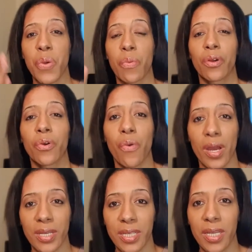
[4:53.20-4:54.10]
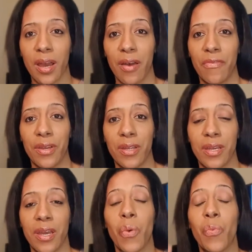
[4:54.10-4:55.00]
And you're requesting of
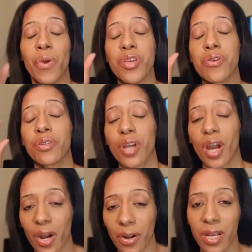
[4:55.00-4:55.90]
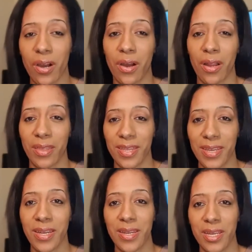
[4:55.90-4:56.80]
it when you're turning
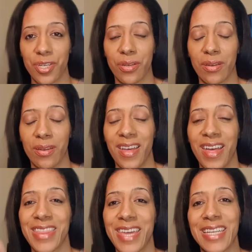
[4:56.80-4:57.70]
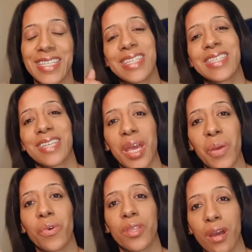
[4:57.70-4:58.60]
on the ignition. That's the
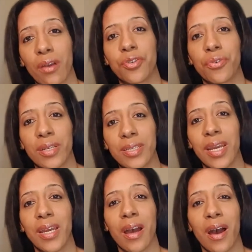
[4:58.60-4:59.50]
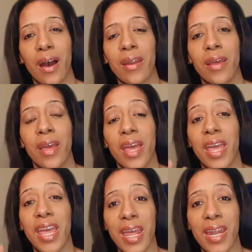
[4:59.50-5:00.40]
same with our trust in God
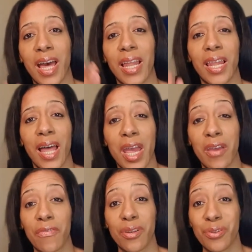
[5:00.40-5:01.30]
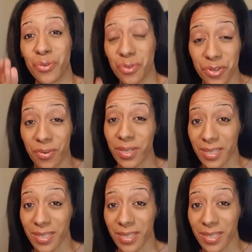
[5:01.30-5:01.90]
in life. Do you